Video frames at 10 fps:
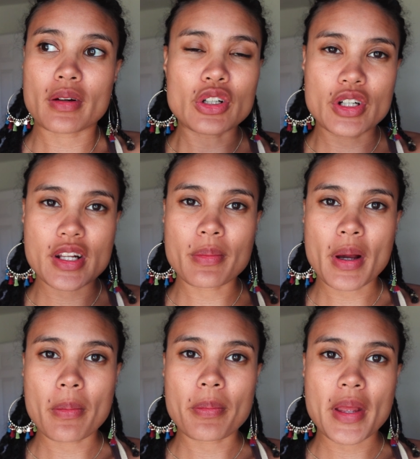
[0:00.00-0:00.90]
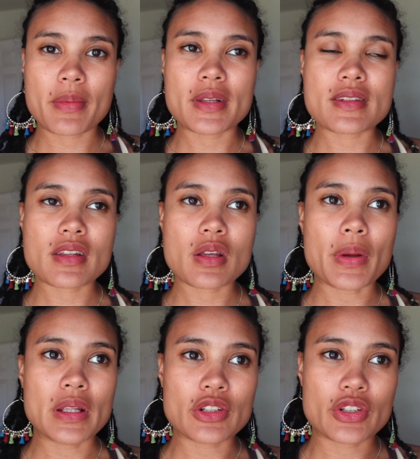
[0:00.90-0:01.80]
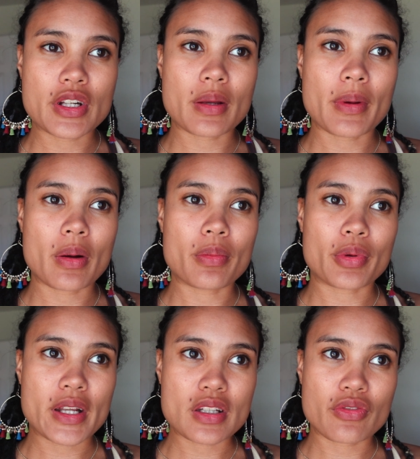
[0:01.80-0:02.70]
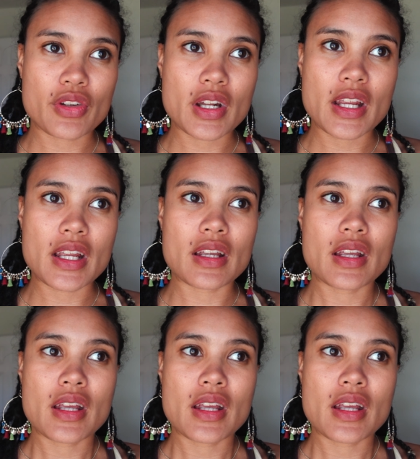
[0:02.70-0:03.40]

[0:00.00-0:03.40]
Learning about baby sleep and learning about breastfeeding